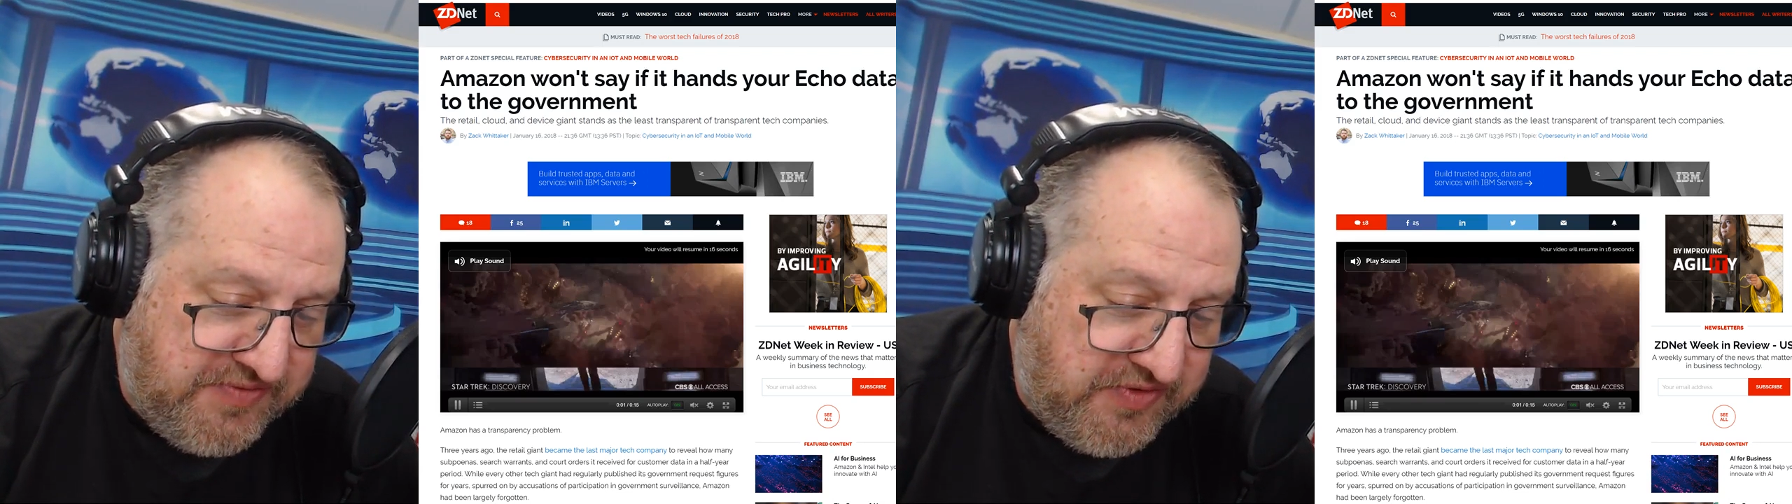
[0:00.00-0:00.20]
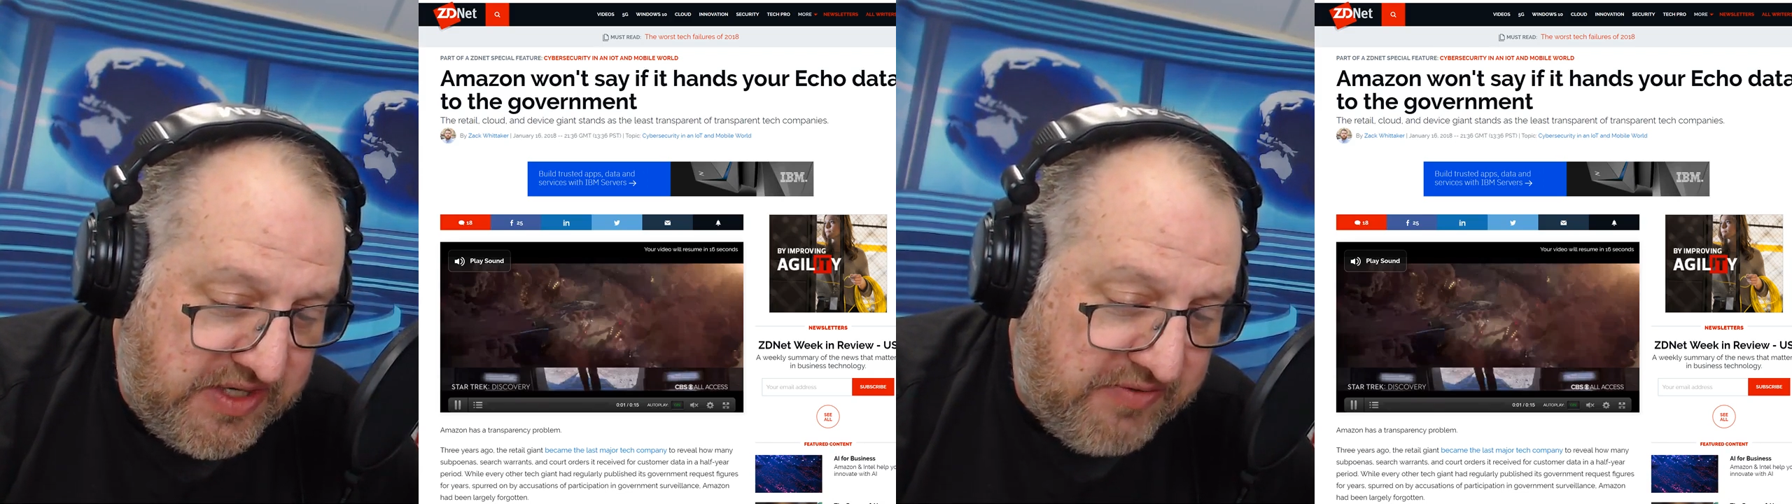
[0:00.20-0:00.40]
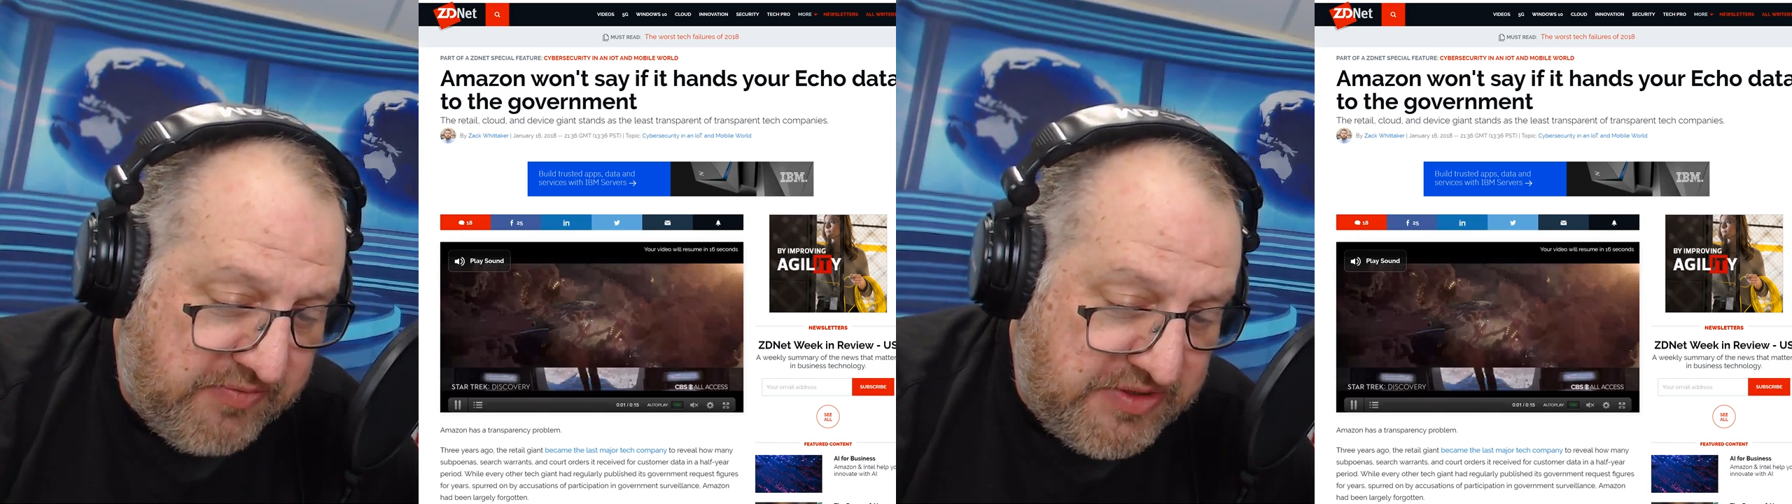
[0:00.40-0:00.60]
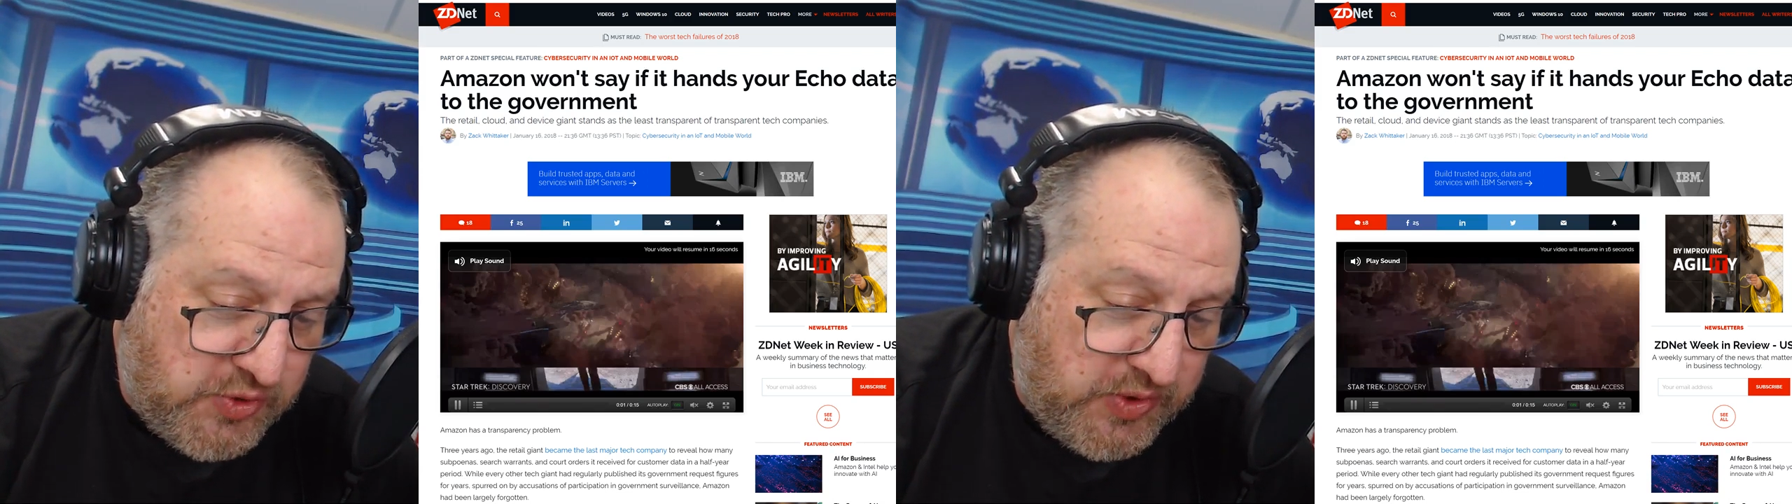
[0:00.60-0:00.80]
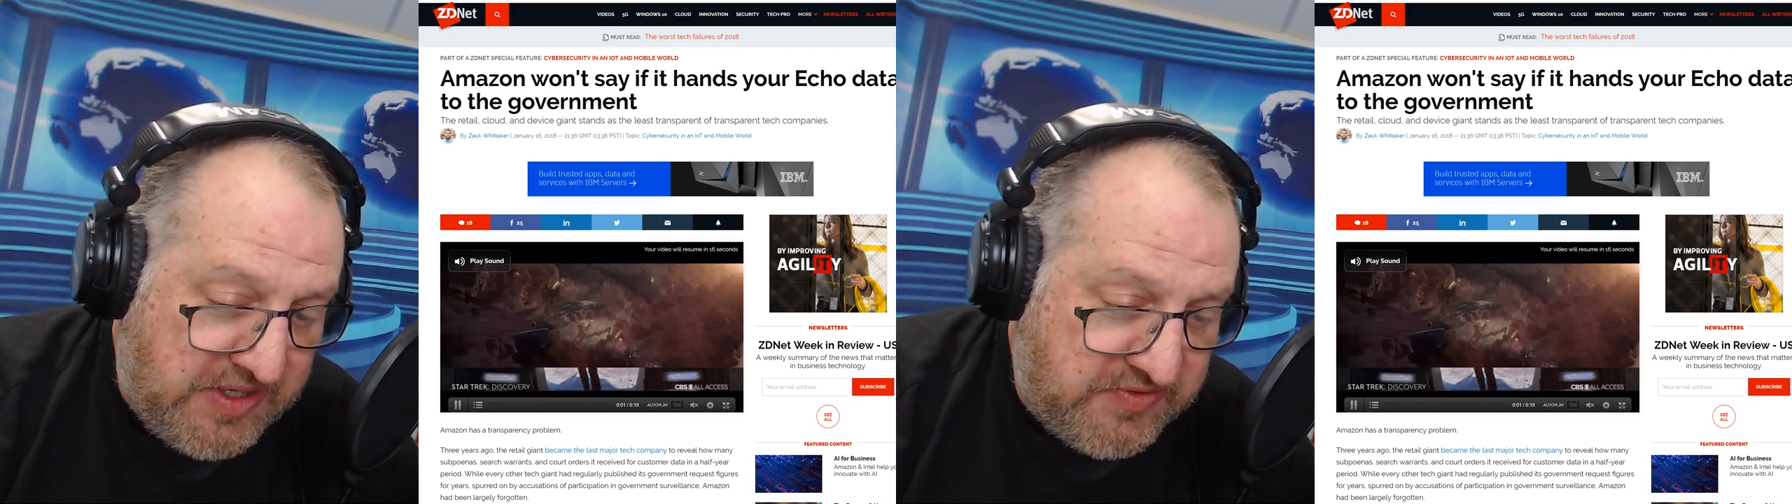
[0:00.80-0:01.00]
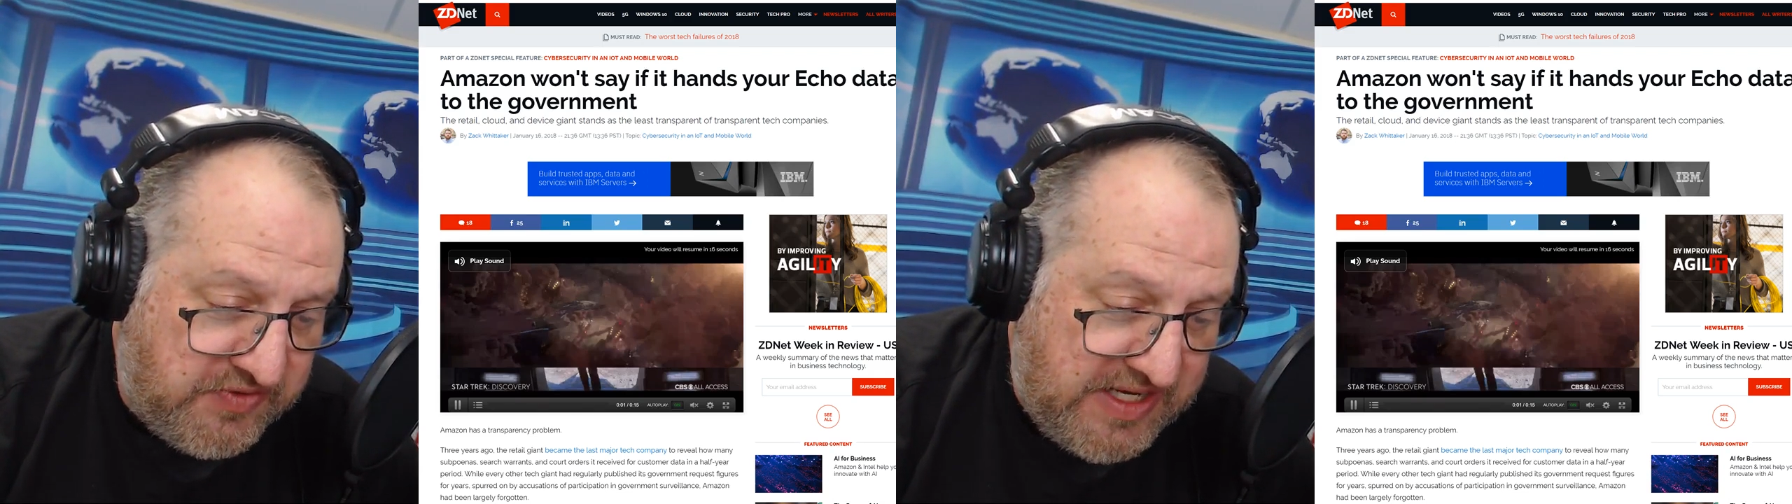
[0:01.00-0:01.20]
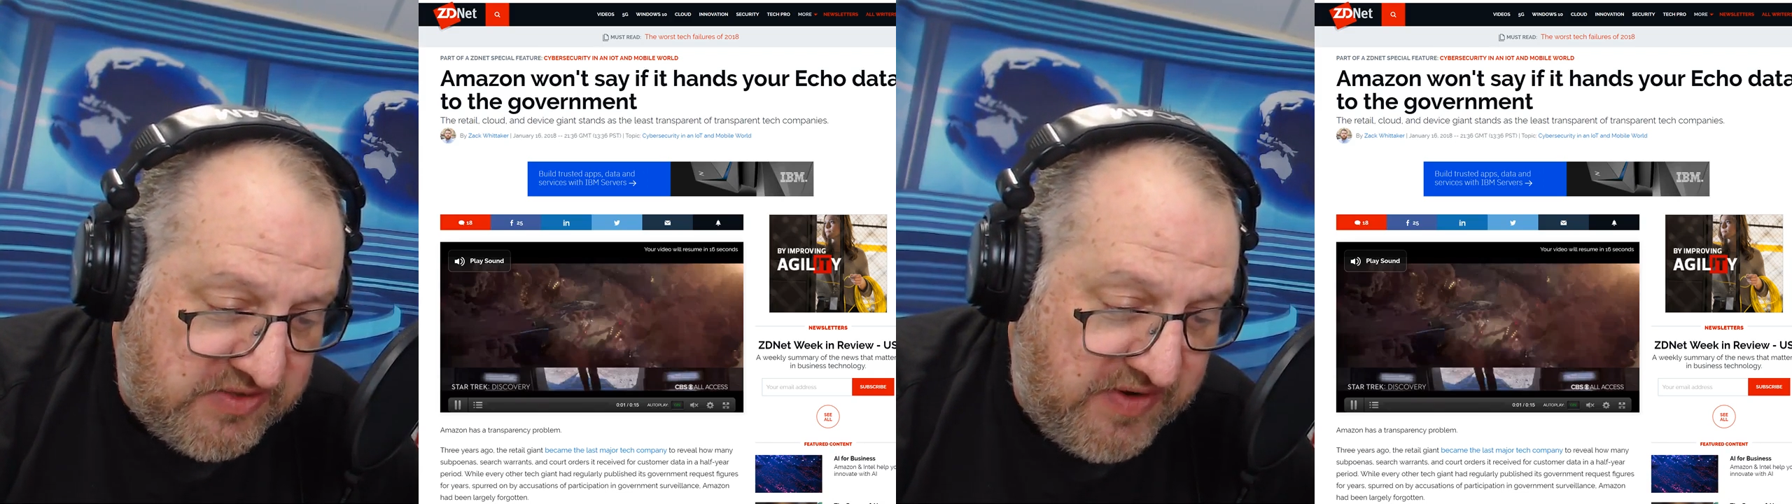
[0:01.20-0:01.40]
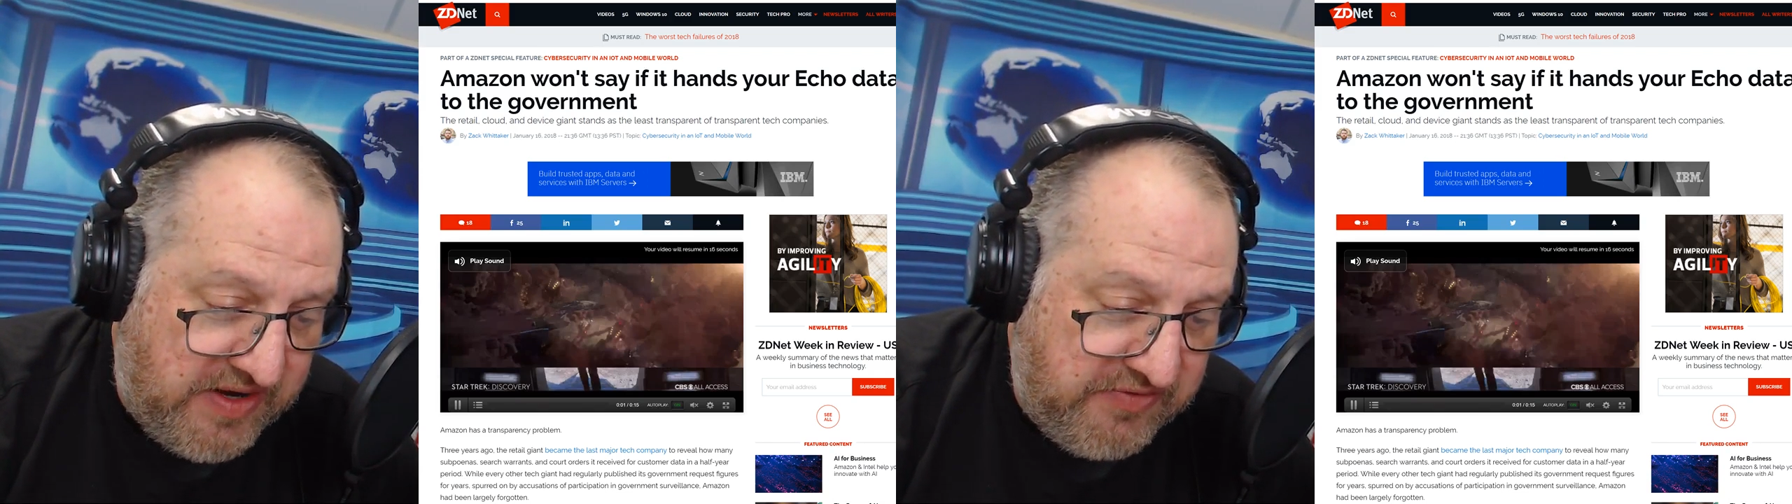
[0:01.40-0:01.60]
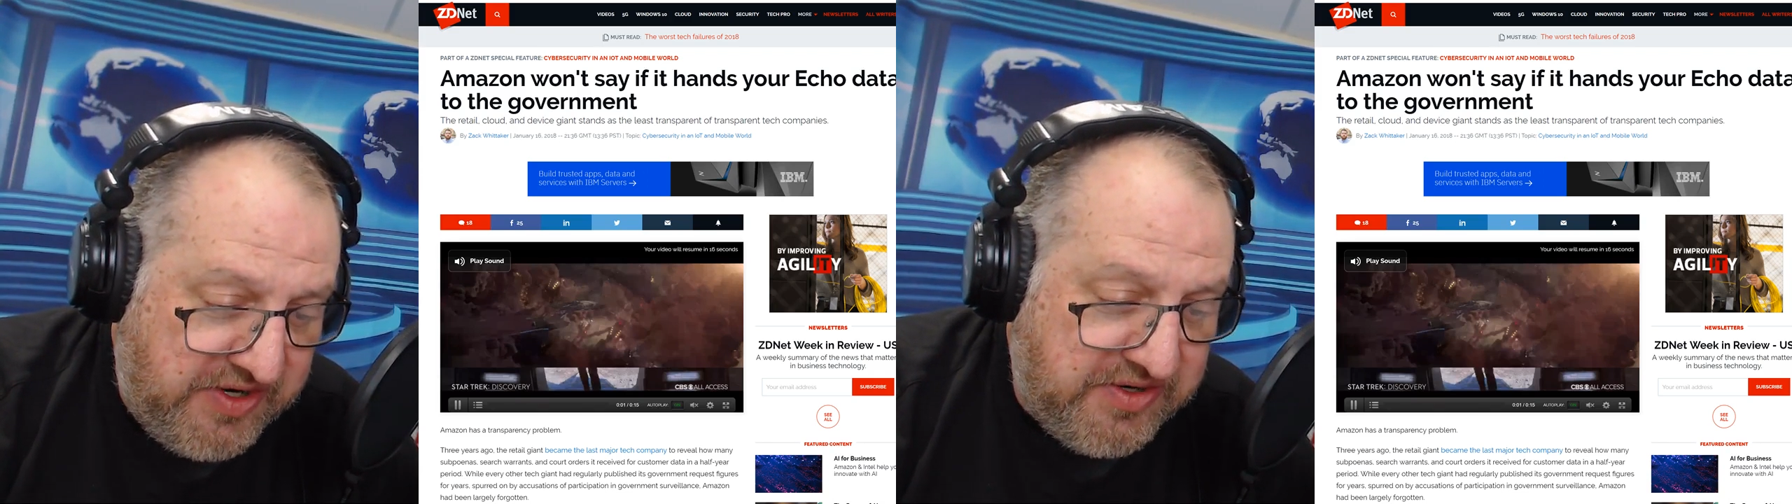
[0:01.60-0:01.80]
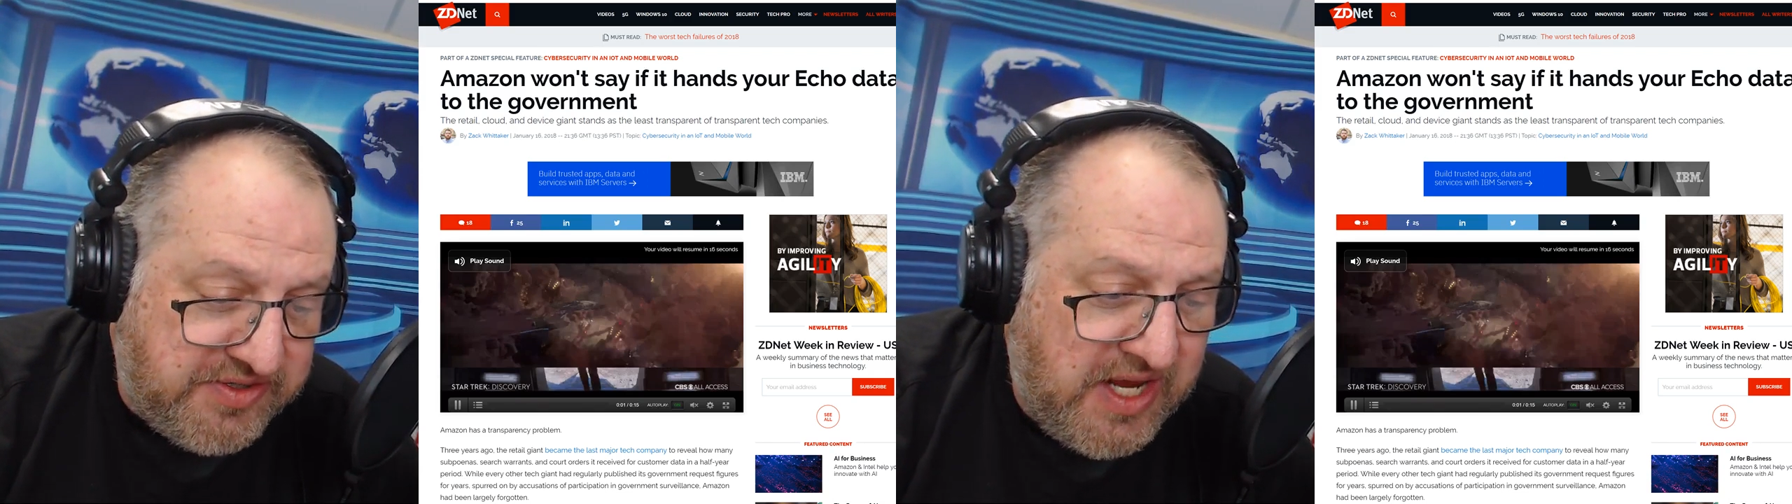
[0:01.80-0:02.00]
from the government's request for the last 5
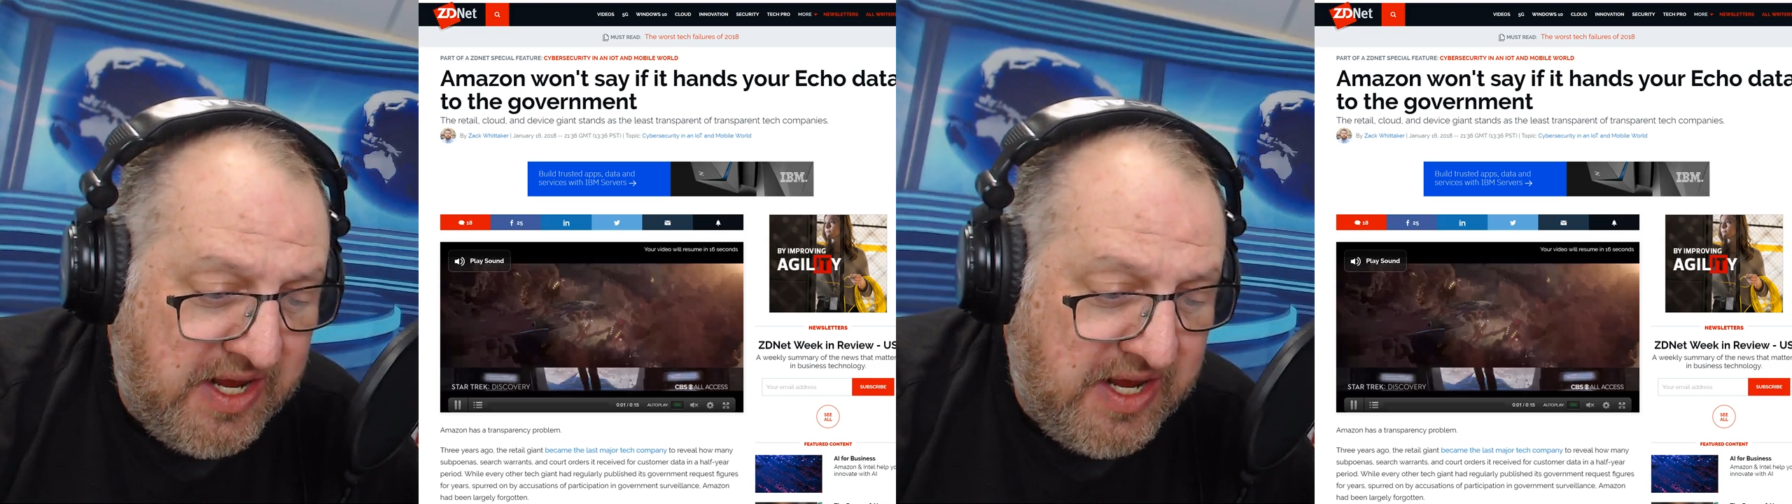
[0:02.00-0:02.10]
years,